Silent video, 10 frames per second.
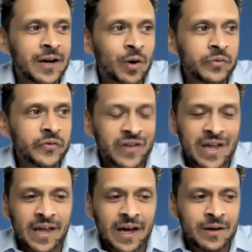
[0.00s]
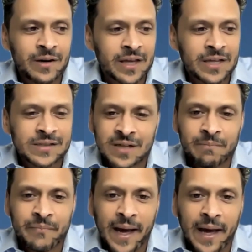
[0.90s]
don't say that like as
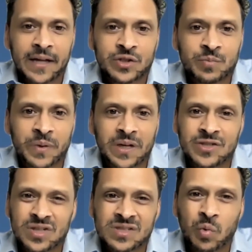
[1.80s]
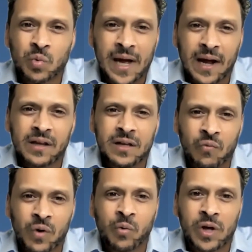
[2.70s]
some badge, but it's just the reality of
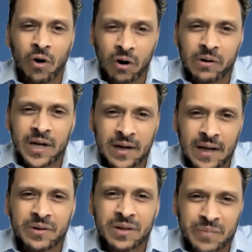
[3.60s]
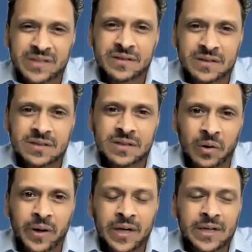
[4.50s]
where we are right now in the business.
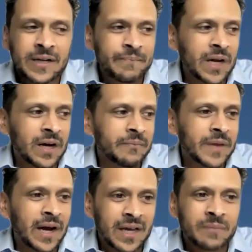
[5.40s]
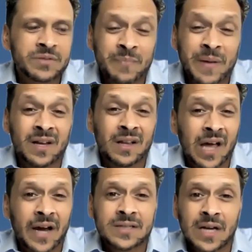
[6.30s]
So I am spending a
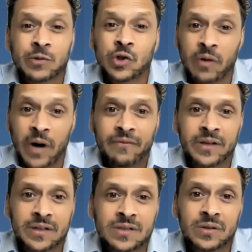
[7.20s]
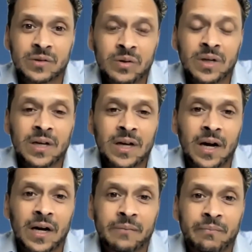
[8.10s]
lot of time traveling too,
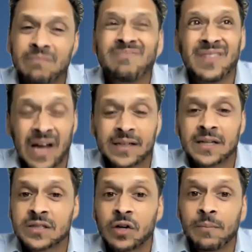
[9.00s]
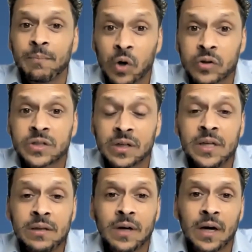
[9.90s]
not necessarily
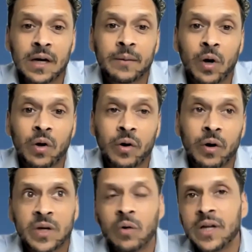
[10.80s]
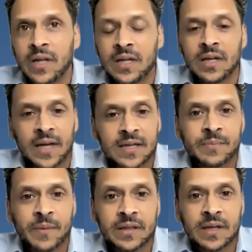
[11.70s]
personally, although I'll be going to India
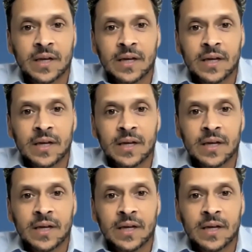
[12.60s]
next month.